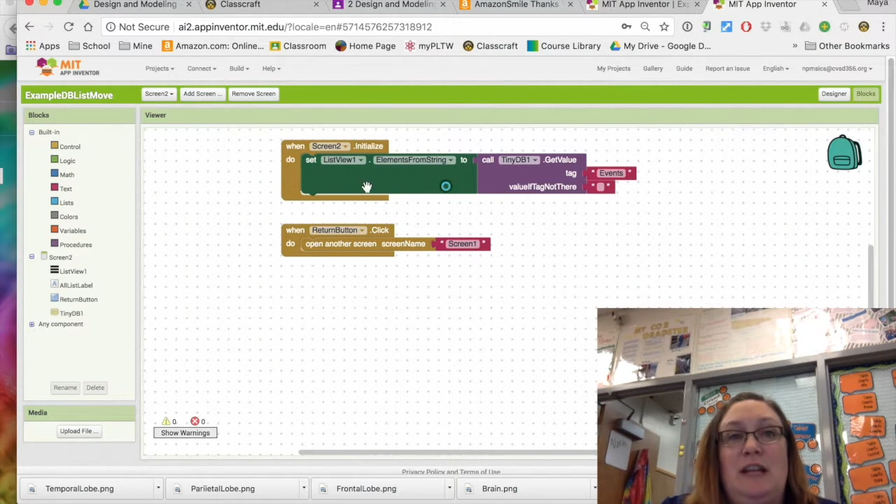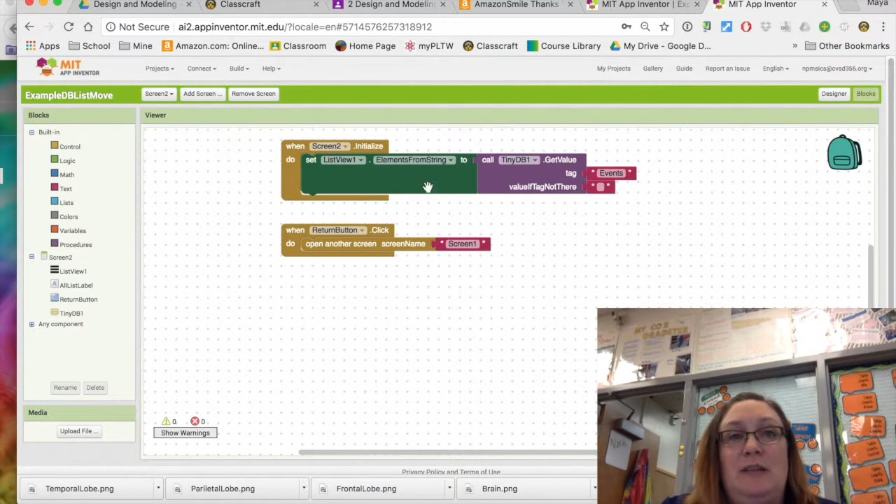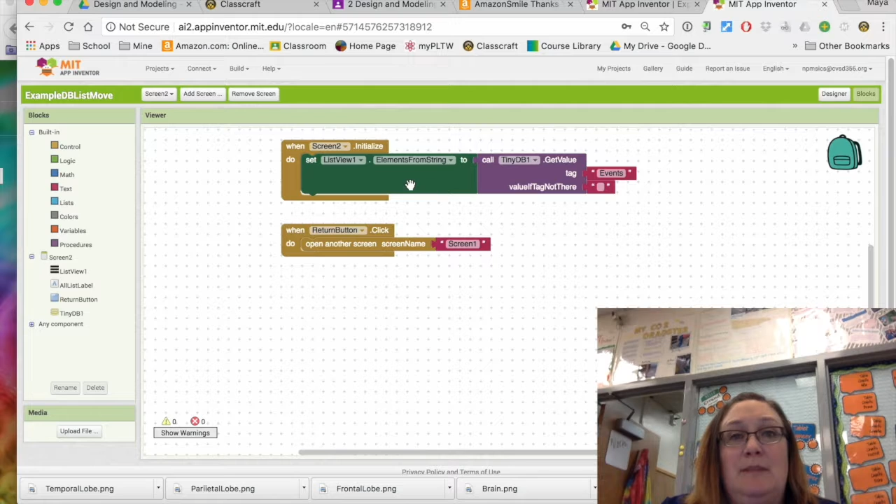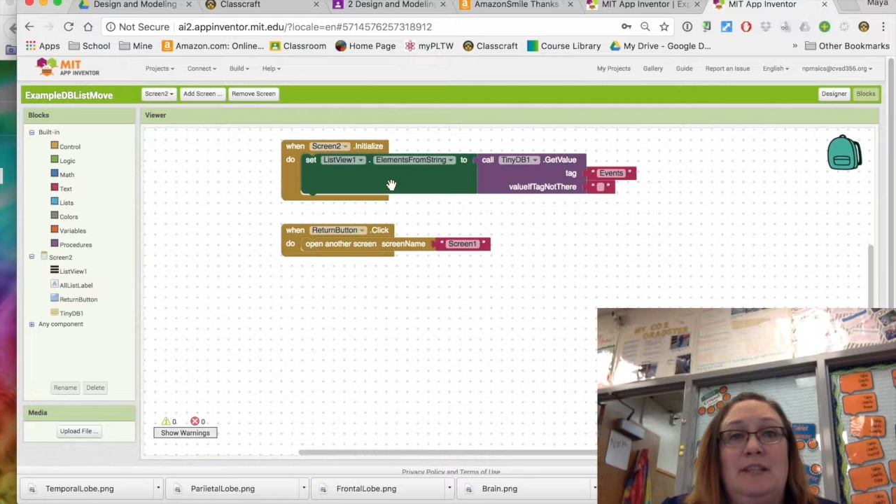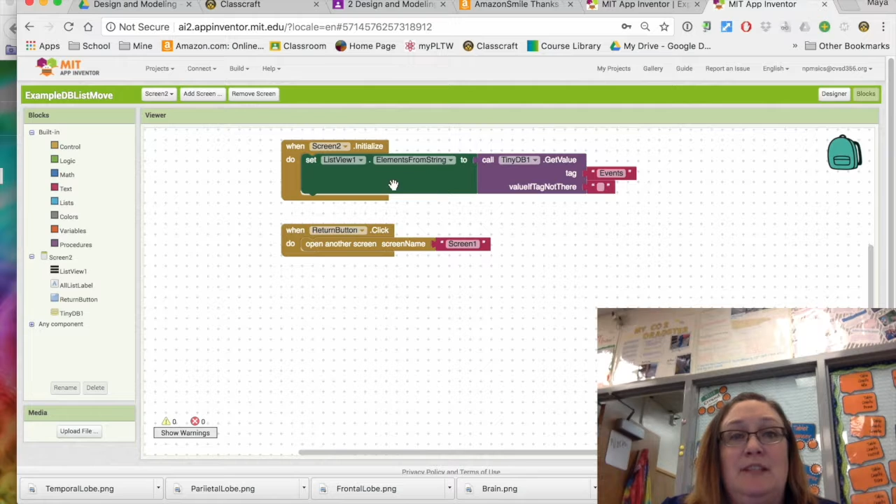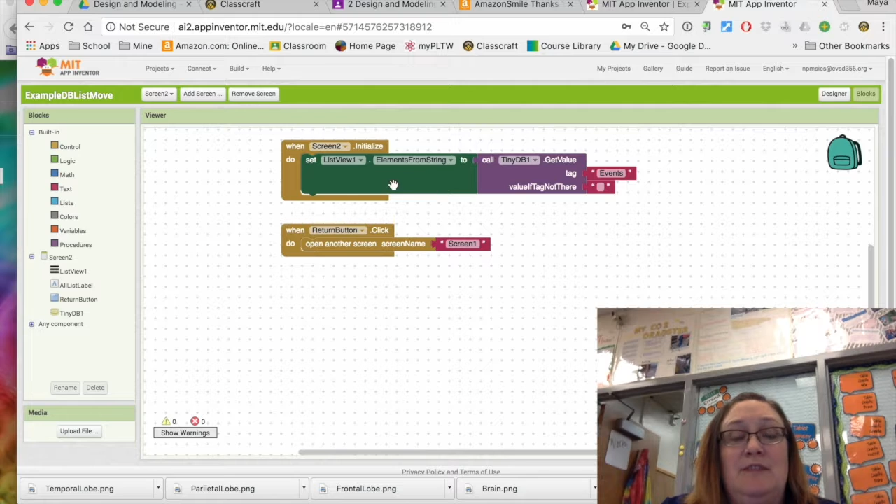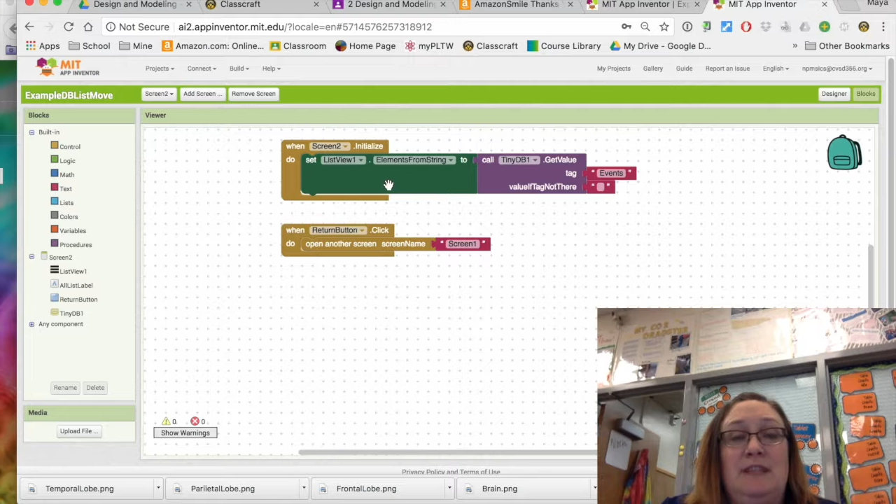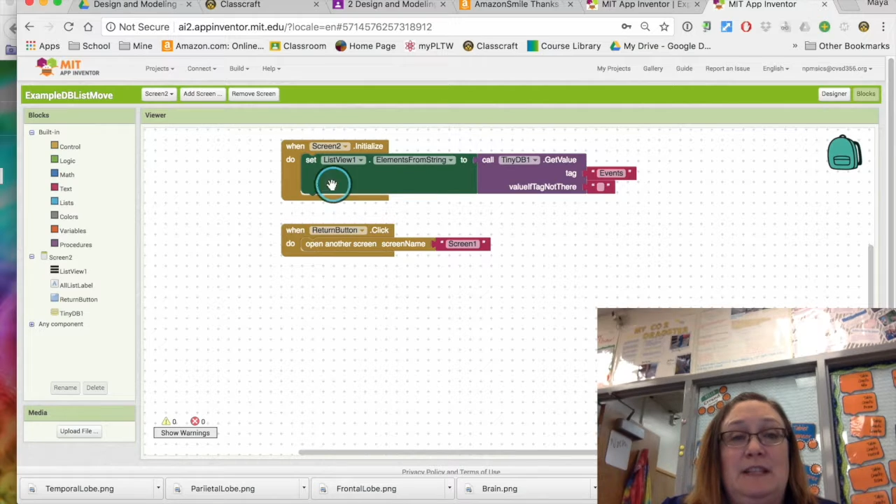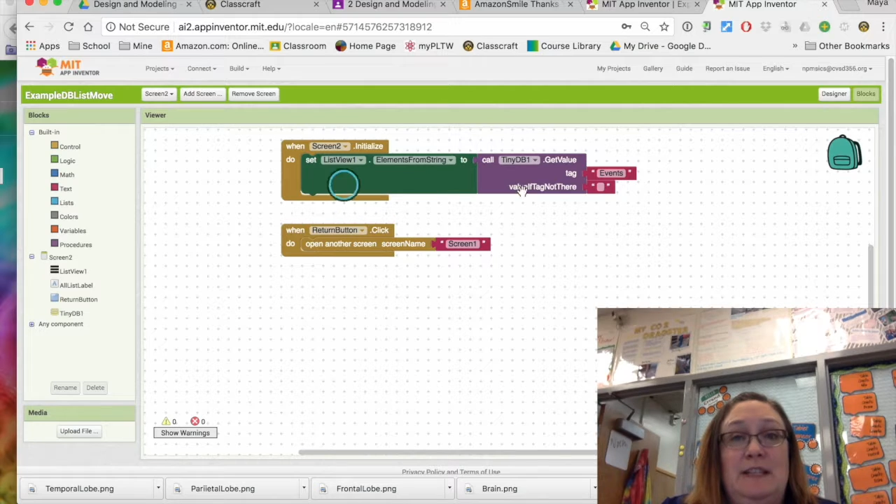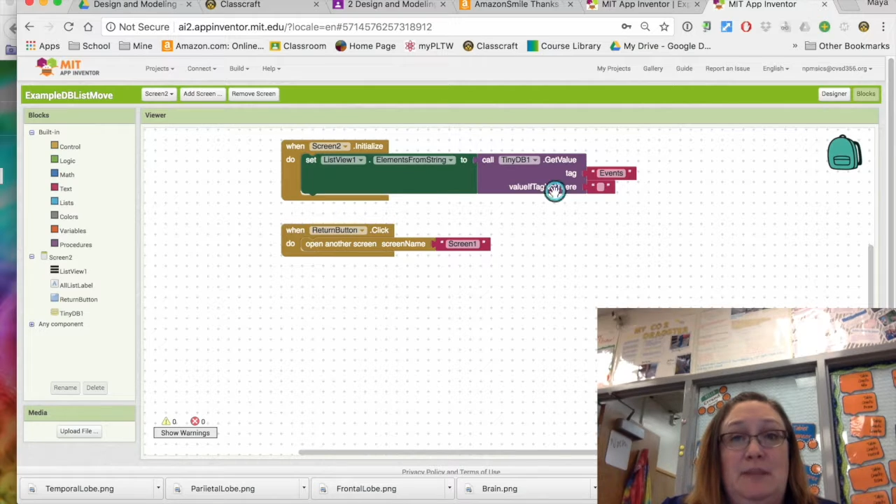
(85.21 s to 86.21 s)
elements of a
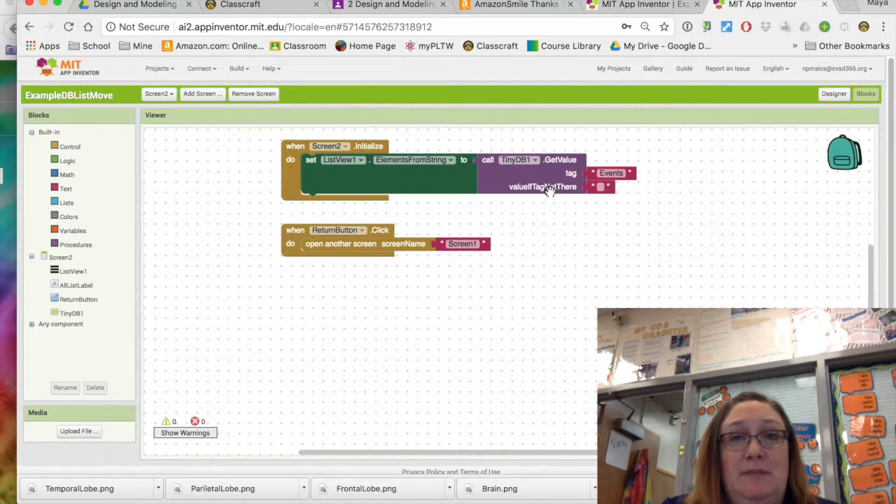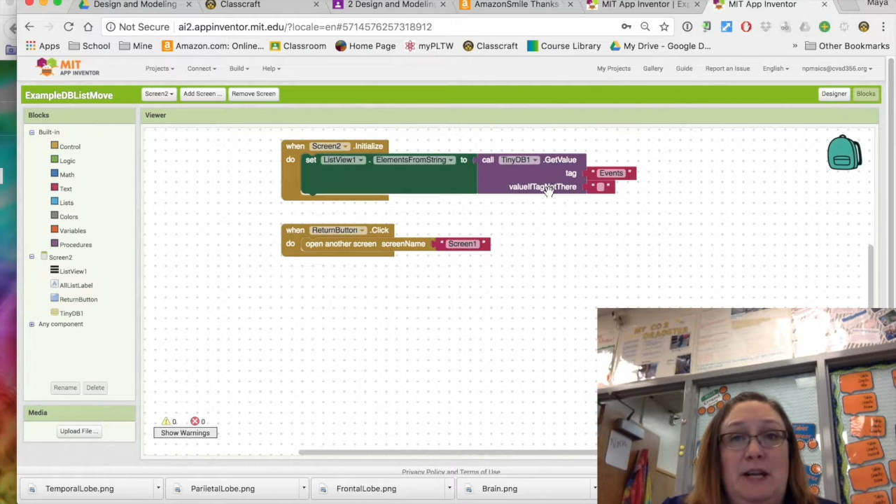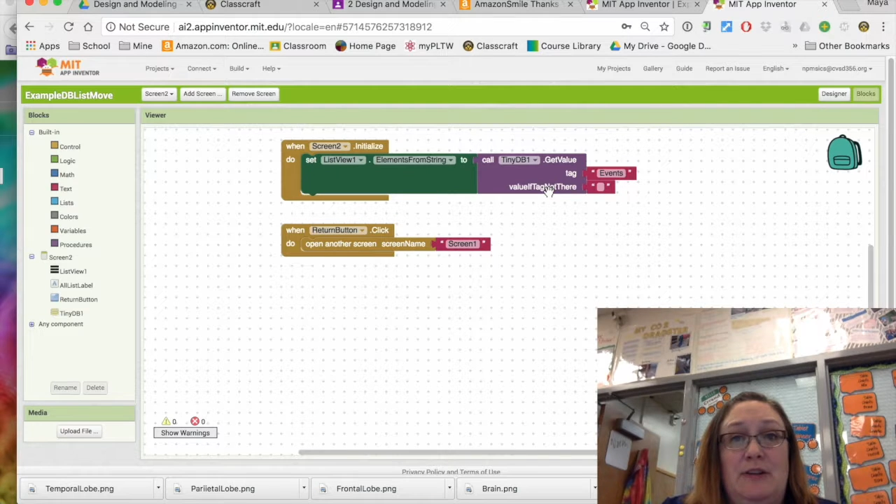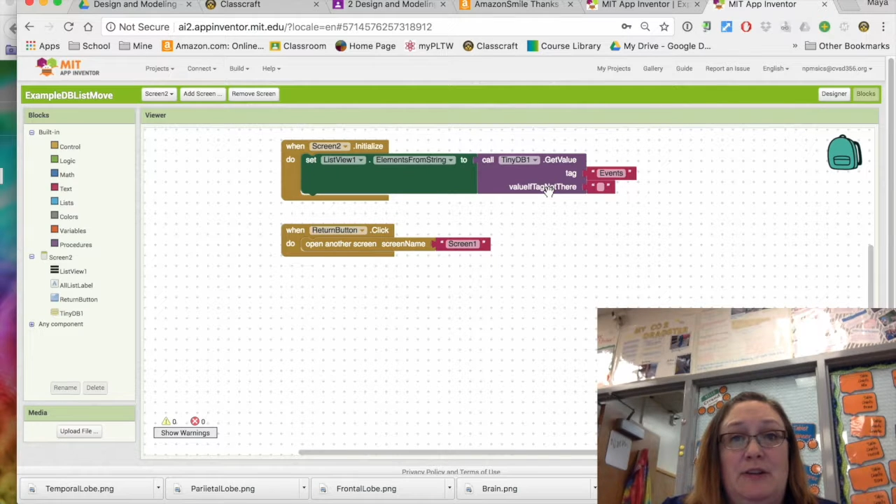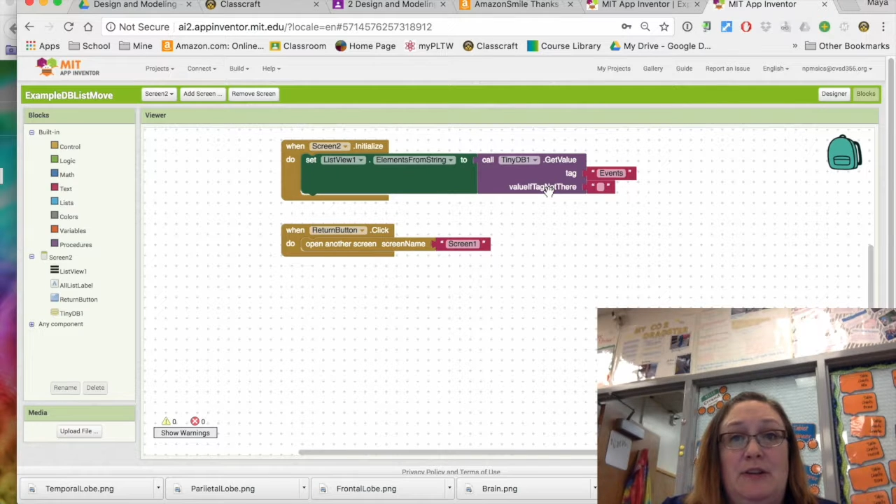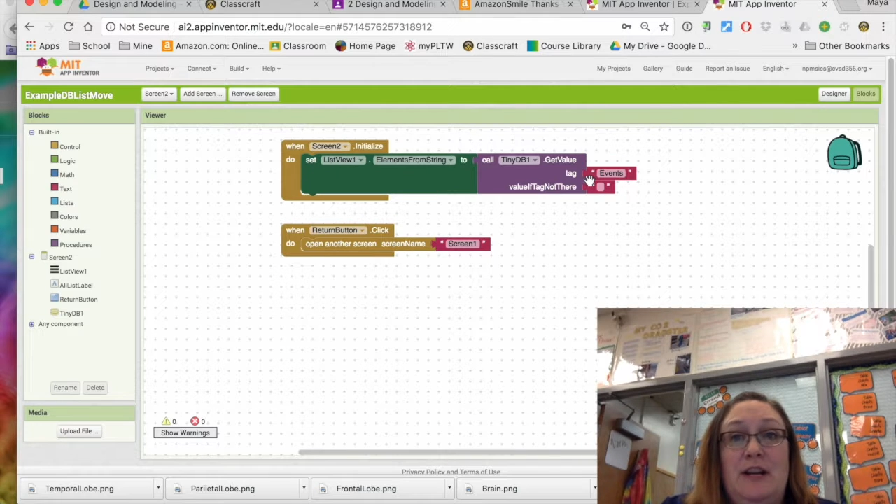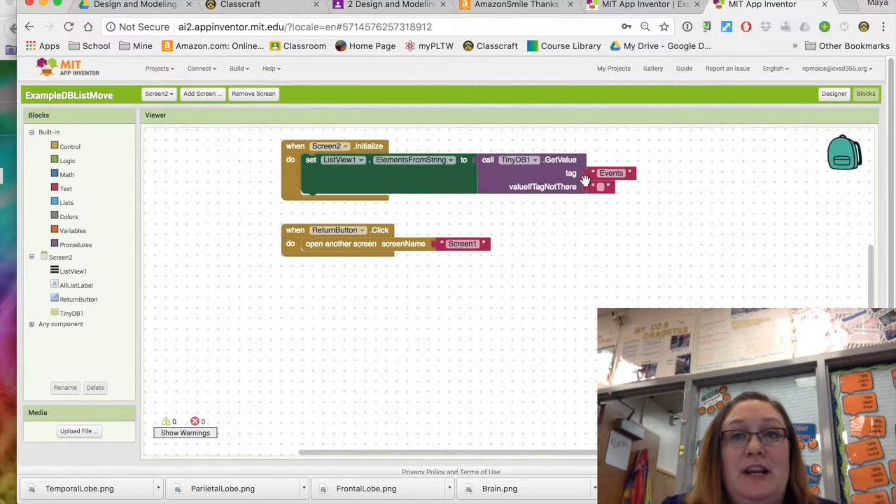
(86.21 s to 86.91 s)
list picker